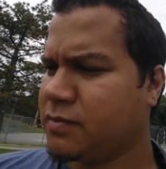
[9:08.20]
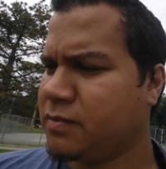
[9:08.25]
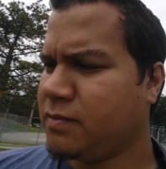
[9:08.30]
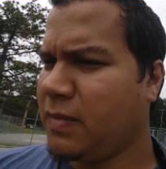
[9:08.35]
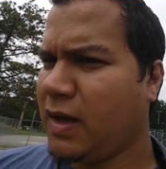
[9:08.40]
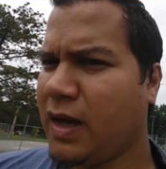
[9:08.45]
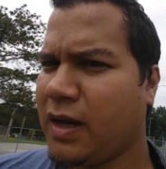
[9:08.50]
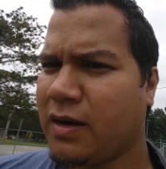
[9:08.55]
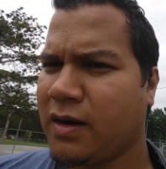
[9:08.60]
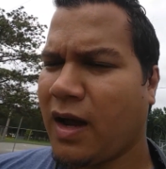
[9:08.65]

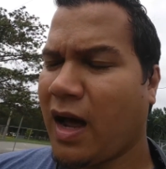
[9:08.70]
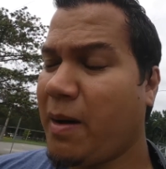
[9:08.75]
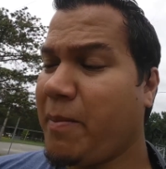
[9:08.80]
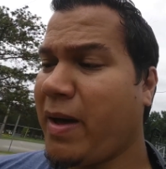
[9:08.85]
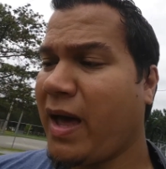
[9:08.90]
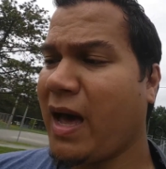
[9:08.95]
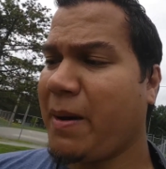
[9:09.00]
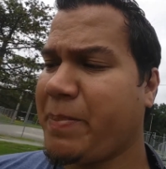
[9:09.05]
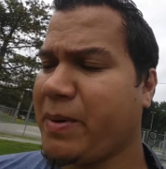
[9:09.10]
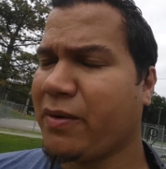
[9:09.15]
Man, I'm
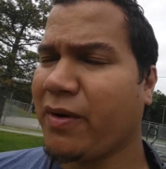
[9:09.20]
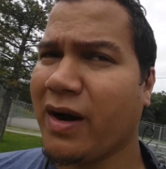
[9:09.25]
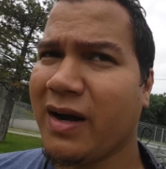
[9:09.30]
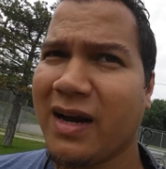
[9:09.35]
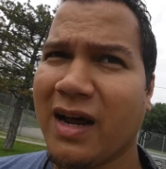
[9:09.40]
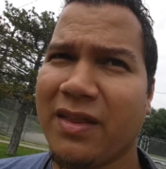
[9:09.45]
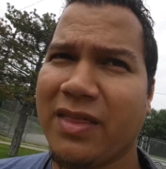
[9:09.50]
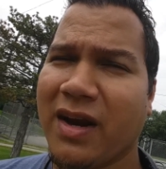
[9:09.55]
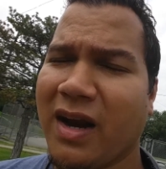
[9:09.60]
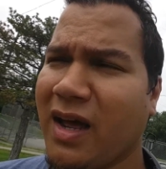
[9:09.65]
happy right
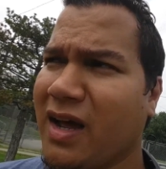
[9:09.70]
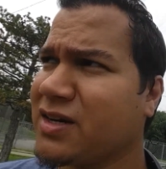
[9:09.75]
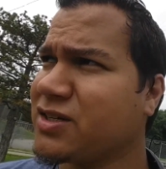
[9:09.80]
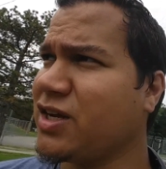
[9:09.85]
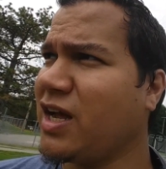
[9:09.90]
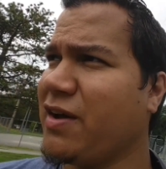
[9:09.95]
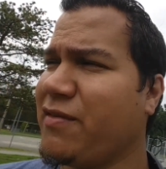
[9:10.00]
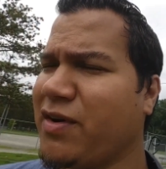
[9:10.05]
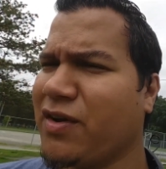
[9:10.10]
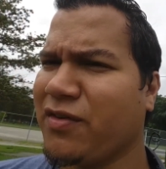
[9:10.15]
now that I actually
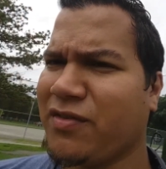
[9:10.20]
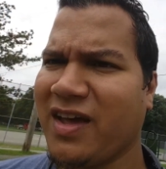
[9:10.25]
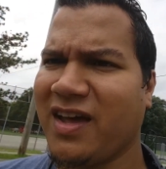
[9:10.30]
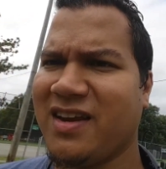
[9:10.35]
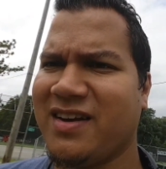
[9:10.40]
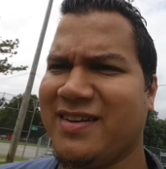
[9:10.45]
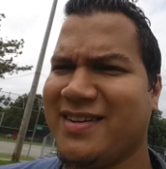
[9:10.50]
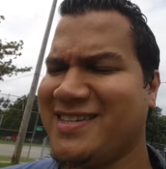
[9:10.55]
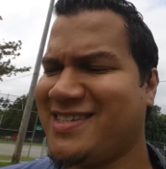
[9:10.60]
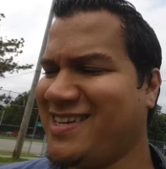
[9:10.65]
have enough
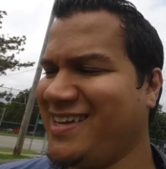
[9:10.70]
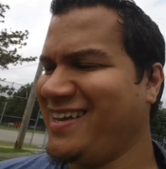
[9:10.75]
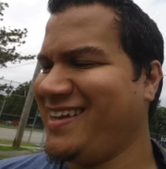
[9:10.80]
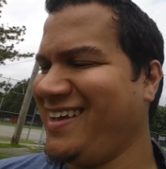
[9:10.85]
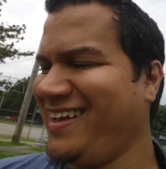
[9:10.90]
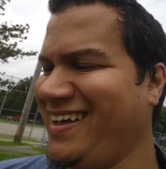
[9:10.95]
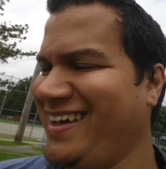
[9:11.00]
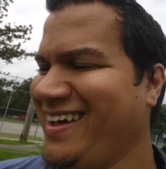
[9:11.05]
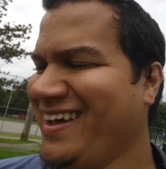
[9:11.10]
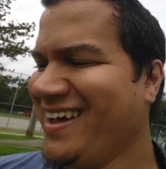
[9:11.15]
candies
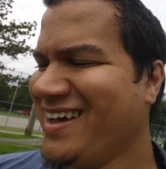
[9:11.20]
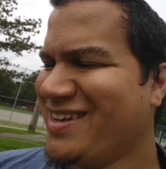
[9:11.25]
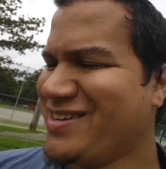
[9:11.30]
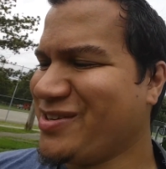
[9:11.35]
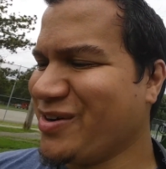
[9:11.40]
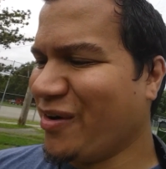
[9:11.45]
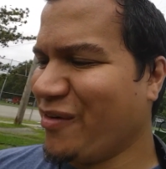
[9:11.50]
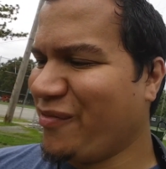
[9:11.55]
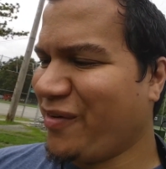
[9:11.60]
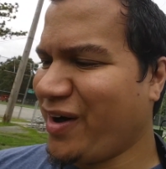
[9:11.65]

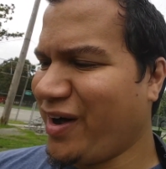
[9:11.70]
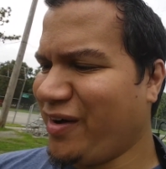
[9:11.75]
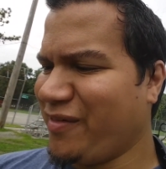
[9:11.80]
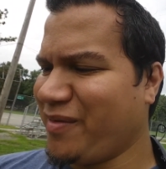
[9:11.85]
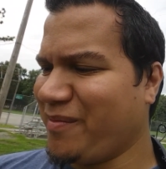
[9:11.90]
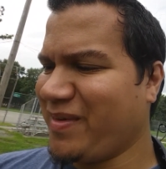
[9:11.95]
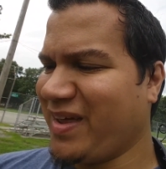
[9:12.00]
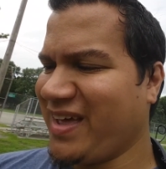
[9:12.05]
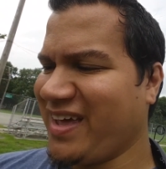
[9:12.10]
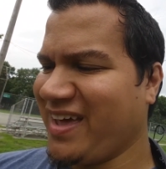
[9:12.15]
to evolve.
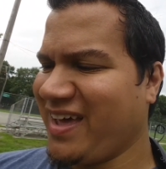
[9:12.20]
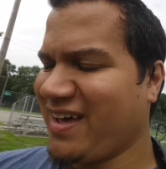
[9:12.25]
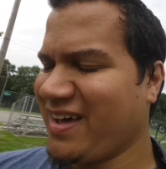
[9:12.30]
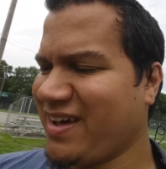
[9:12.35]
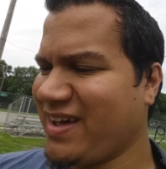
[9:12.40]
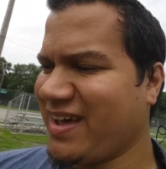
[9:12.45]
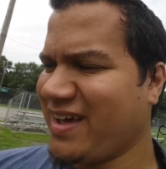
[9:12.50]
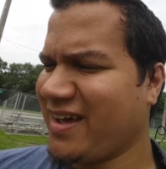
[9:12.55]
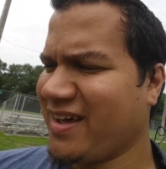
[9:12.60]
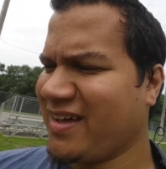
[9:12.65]
I'm like, oh
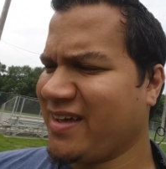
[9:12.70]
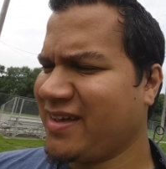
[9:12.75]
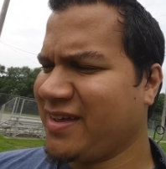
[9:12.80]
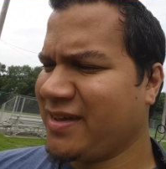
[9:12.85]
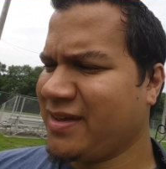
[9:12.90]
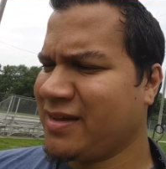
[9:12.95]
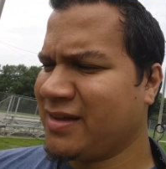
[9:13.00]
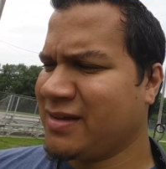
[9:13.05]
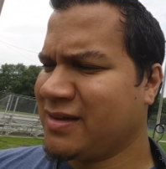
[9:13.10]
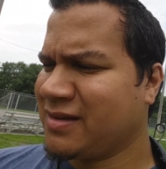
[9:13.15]
yeah.
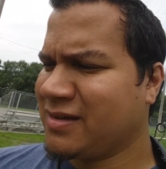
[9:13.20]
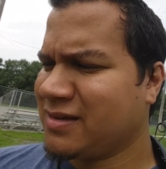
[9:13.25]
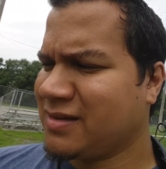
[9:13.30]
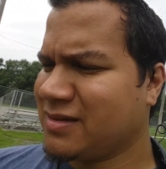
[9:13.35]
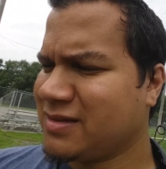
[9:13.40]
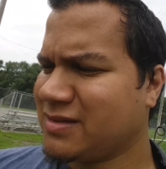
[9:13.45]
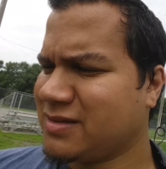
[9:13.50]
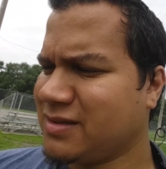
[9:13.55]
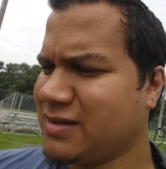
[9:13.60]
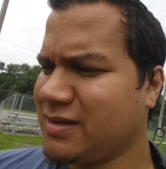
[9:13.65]

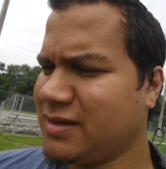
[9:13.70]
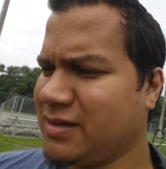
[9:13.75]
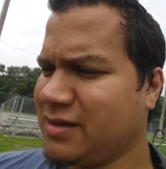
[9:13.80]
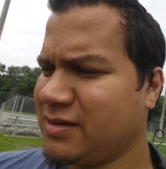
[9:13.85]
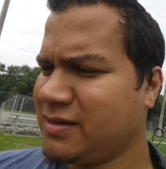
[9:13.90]
Let's see.